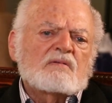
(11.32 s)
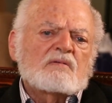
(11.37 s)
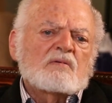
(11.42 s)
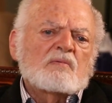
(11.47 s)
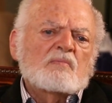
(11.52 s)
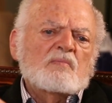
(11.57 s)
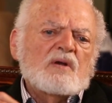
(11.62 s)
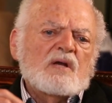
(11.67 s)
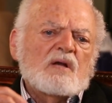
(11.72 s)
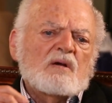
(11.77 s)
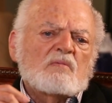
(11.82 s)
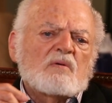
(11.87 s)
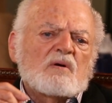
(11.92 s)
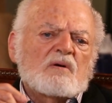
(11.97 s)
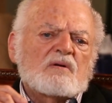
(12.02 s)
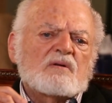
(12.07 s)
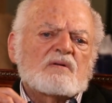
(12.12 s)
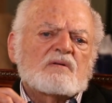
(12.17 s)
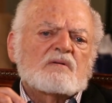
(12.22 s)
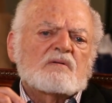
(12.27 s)
to be able
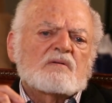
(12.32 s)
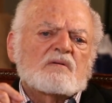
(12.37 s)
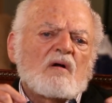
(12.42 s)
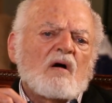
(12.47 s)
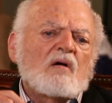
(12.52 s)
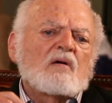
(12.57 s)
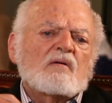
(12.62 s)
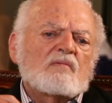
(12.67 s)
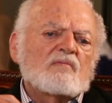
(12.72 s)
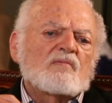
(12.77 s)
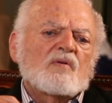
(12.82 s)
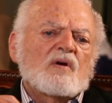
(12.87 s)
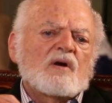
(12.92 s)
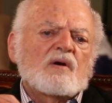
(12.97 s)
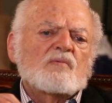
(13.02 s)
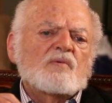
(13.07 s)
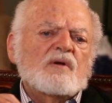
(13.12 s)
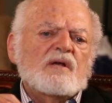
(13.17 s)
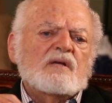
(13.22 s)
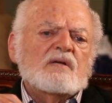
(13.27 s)
to start
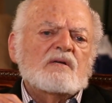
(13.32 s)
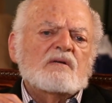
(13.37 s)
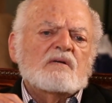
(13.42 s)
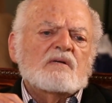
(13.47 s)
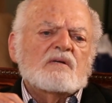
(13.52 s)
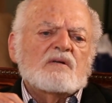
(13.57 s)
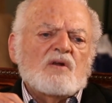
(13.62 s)
where we